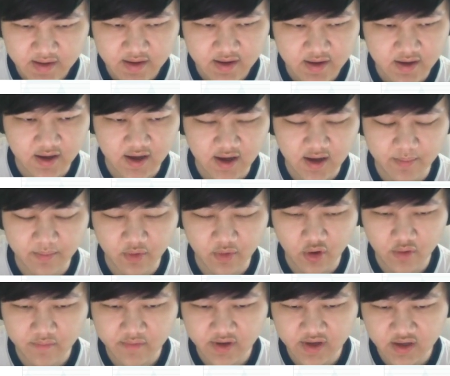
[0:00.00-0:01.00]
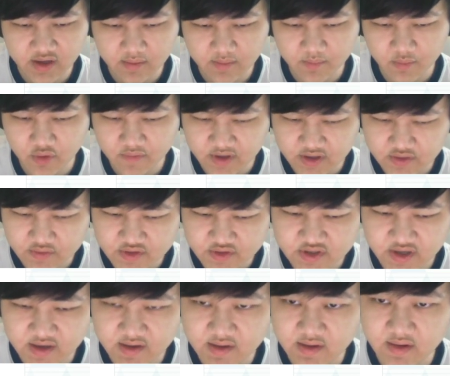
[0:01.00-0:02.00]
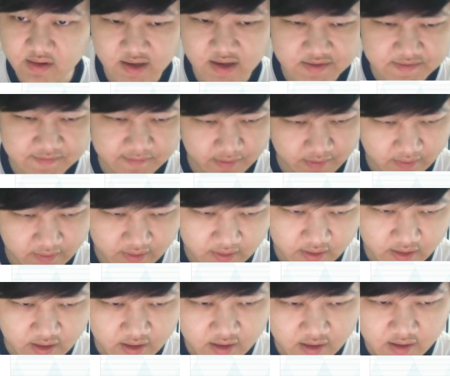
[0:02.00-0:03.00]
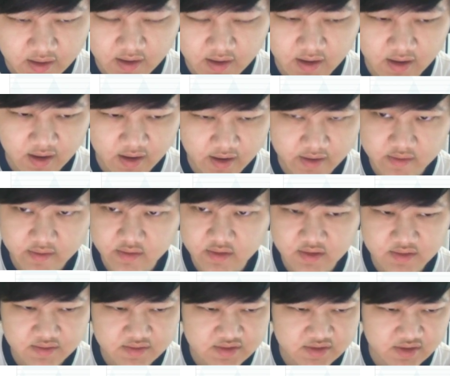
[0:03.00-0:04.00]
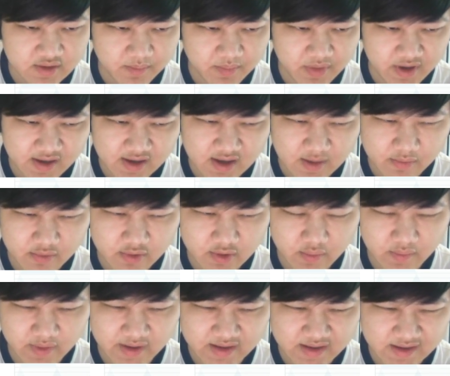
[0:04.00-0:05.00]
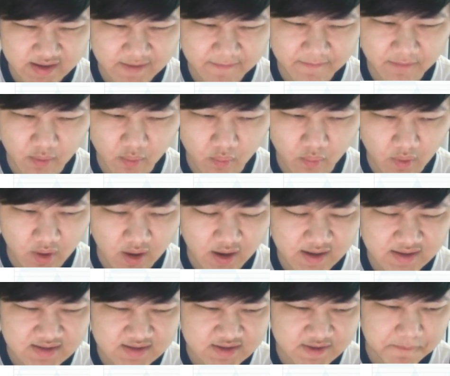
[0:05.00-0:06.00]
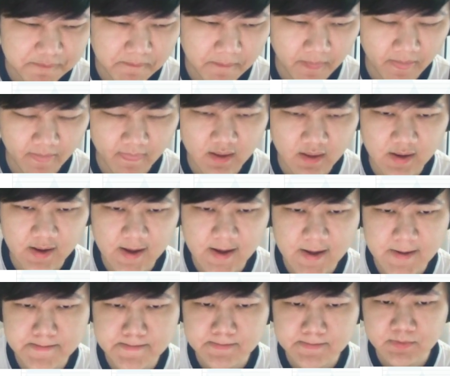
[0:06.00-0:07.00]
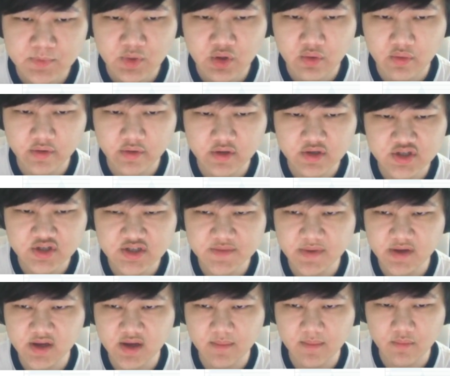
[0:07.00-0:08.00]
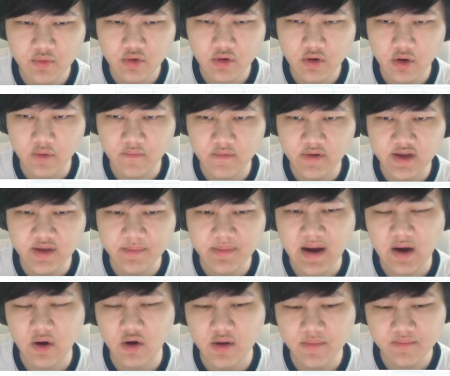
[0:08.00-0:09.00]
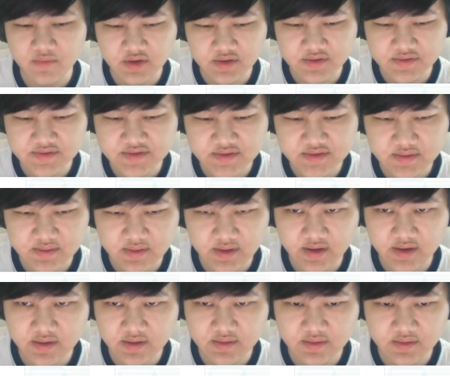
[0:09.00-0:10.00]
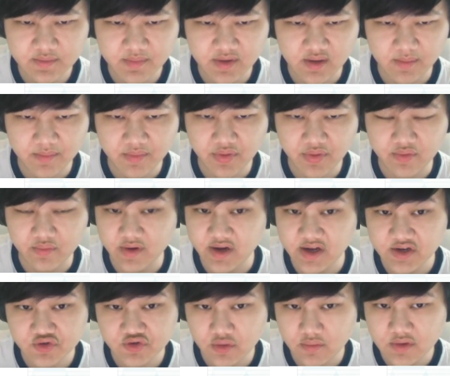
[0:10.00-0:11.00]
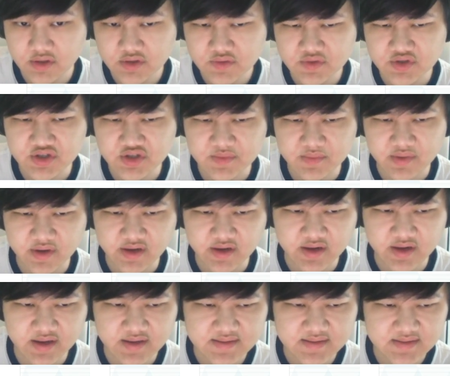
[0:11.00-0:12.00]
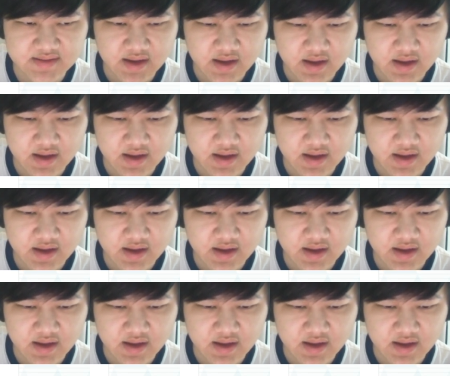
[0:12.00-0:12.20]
um, Overheat, Move Gauge Regen, and then as for the uh, other nodes, you could pick up Root Awakening if you want. Um, or you could just pick up more Overheat power-up nodes, right? You could pick up three extra ones, which is pretty nice.